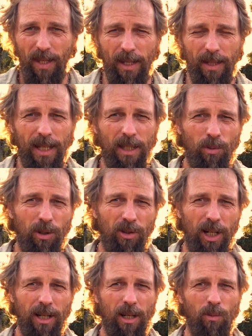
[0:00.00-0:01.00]
And that's what
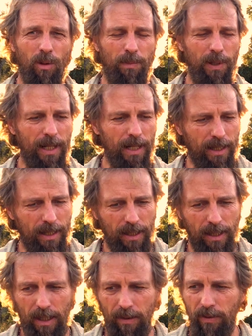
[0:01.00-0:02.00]
tracking would be. It's
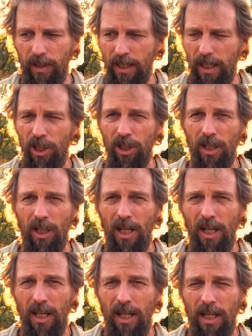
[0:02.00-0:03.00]
an invitation
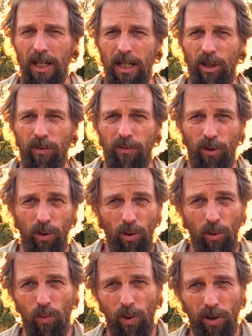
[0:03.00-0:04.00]
to view
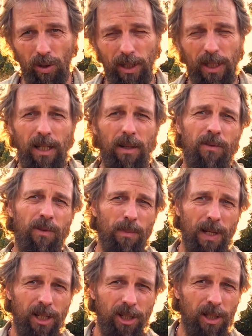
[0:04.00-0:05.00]
the world and the
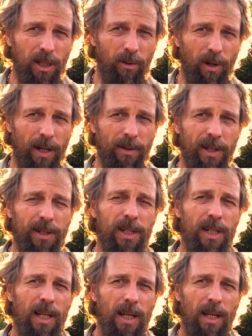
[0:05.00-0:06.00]
information around us
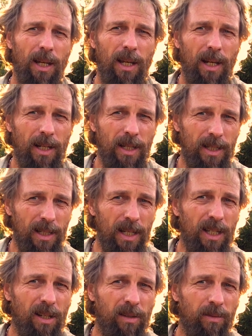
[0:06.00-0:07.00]
in a
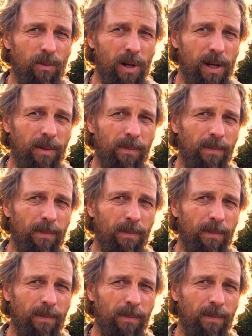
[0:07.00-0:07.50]
sensitive way.